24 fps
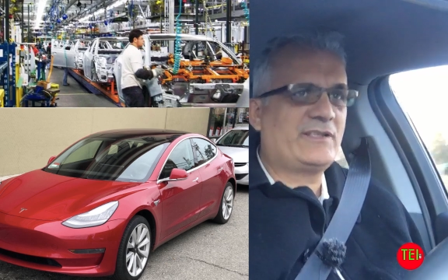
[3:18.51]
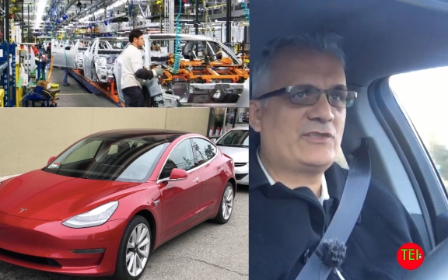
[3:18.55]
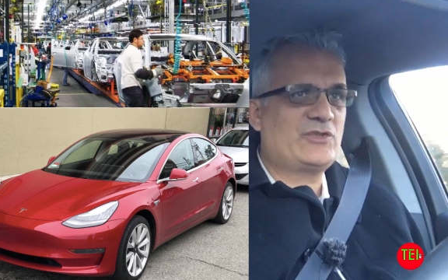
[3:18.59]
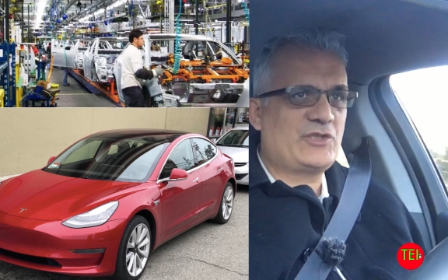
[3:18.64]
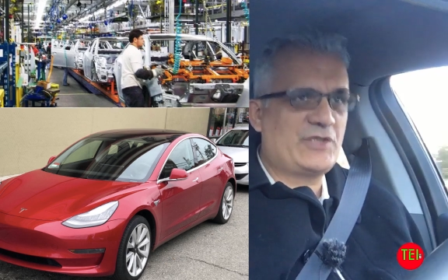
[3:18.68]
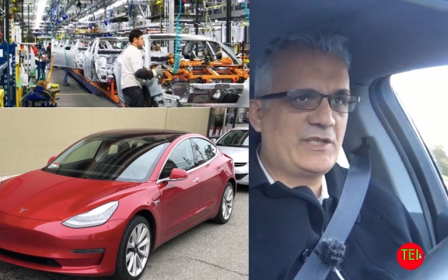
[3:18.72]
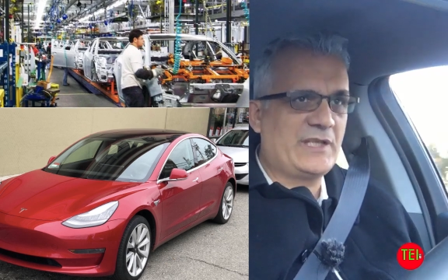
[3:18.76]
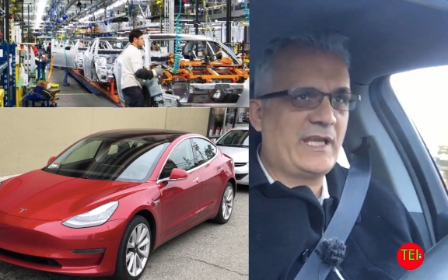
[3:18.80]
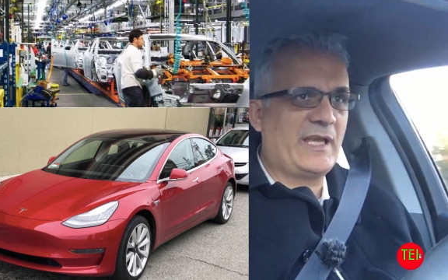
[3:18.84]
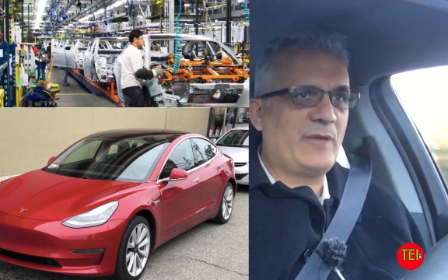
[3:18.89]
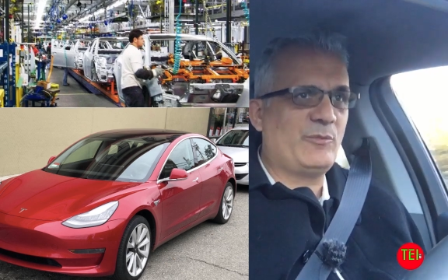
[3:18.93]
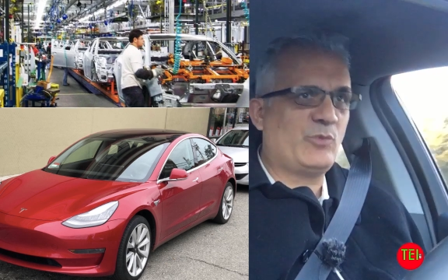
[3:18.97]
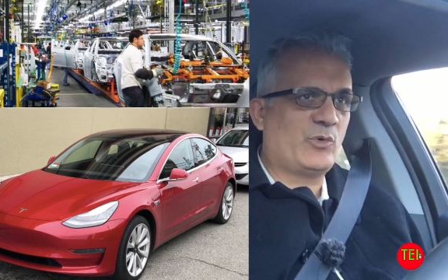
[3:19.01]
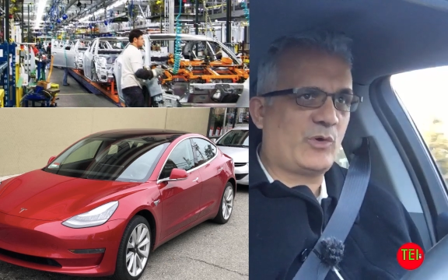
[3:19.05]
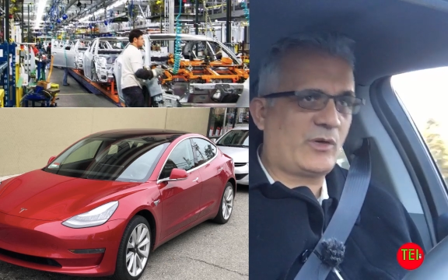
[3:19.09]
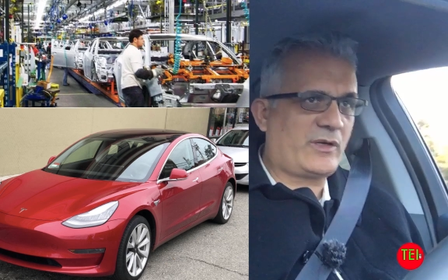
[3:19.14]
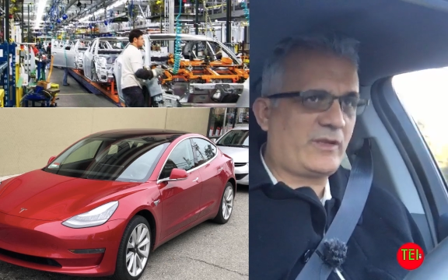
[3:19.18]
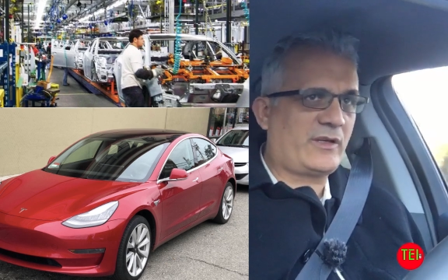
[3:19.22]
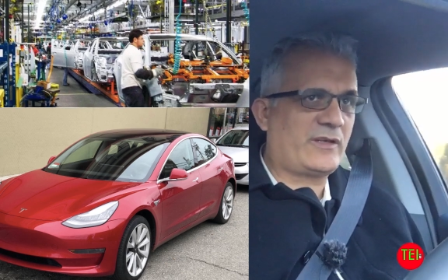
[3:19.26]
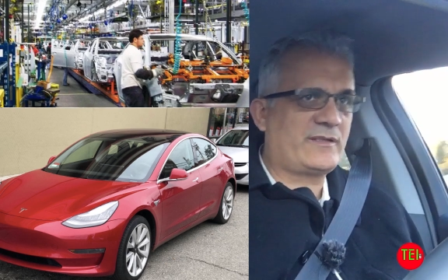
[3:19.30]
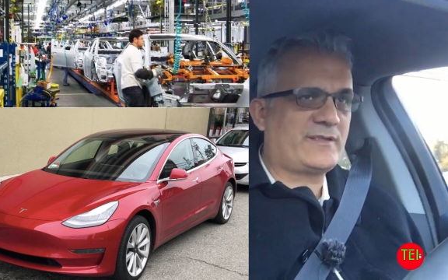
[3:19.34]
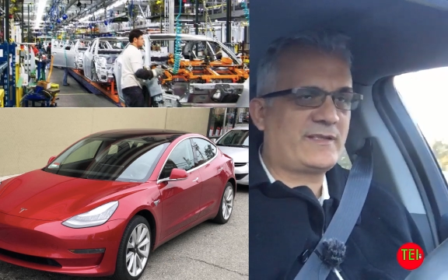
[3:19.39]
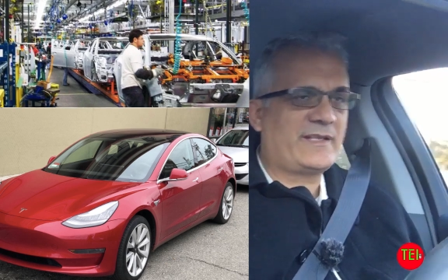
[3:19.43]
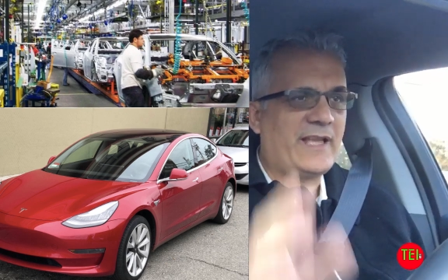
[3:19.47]
GM
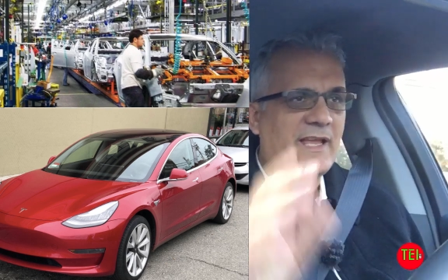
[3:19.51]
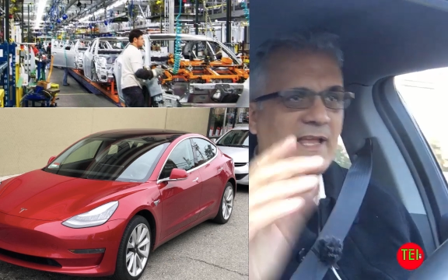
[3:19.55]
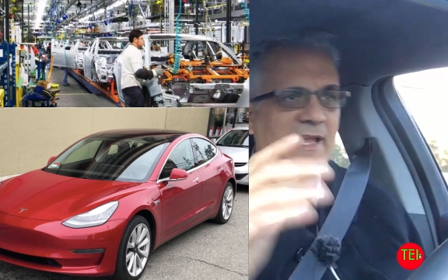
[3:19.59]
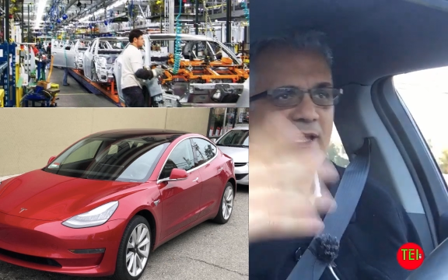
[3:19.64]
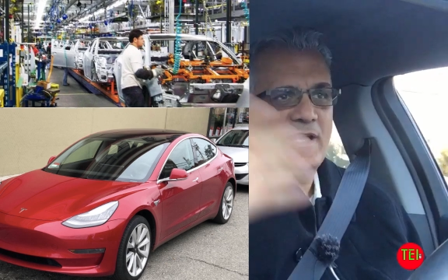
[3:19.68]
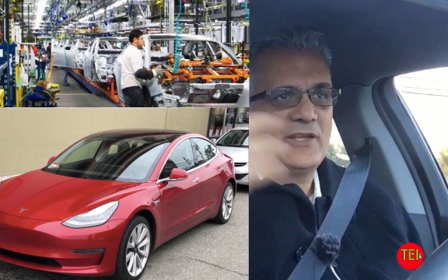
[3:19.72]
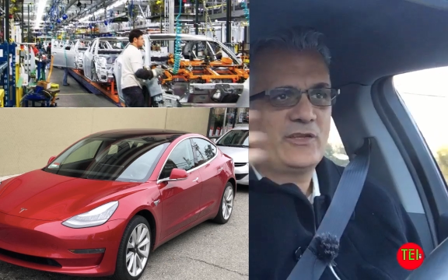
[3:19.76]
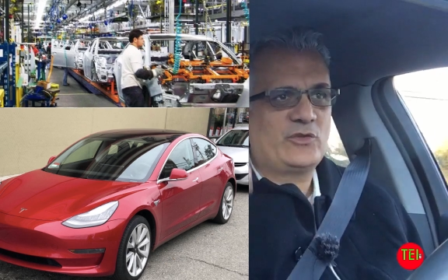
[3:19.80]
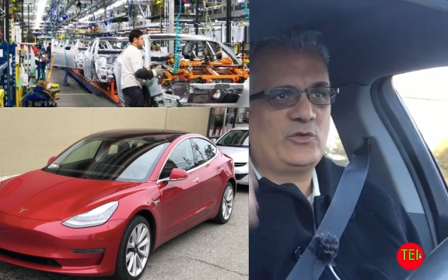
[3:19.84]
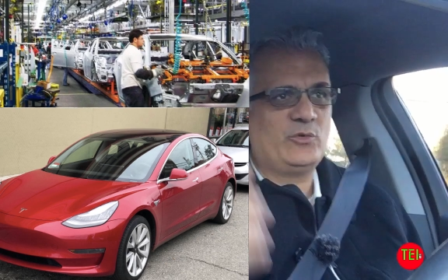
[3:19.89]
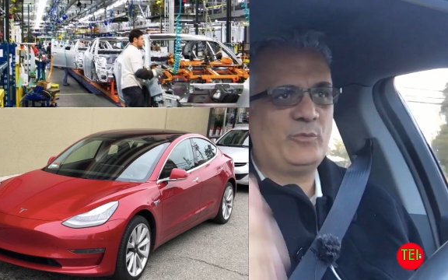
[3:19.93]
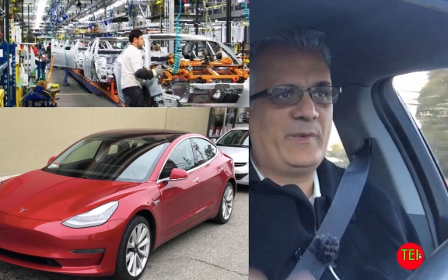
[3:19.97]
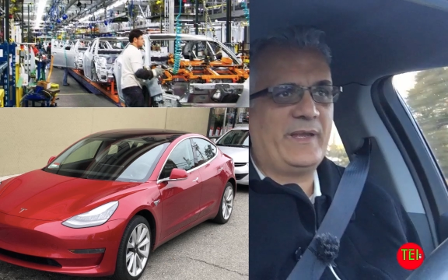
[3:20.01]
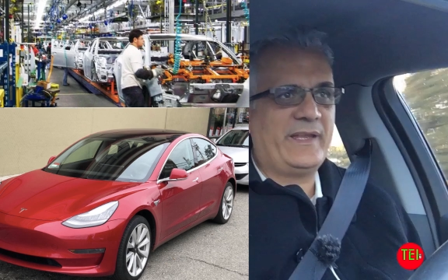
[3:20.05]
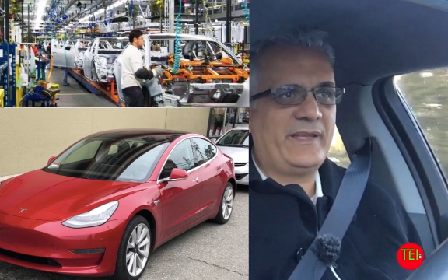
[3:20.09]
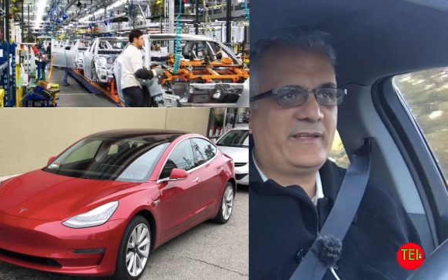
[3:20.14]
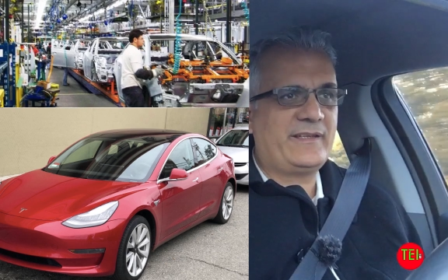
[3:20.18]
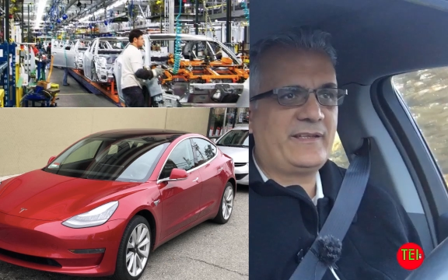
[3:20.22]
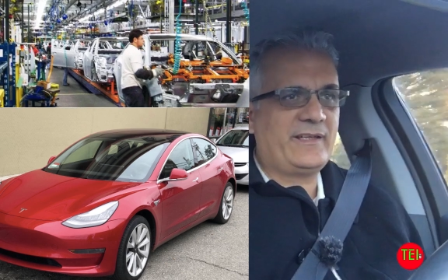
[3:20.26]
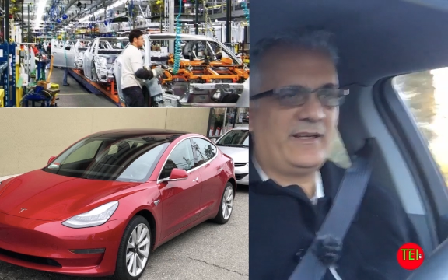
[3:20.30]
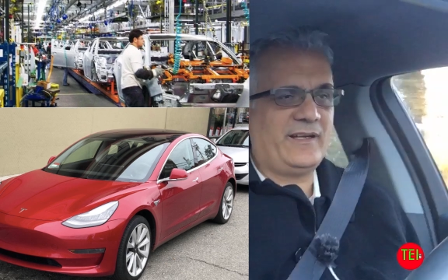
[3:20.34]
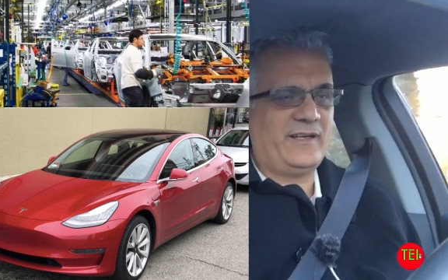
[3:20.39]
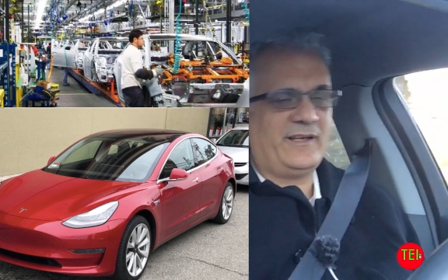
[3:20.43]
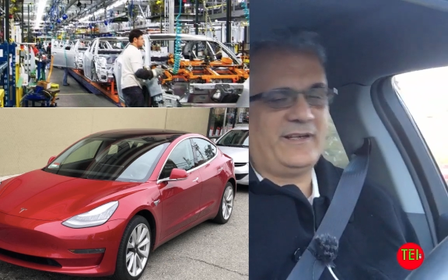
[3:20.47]
workers to make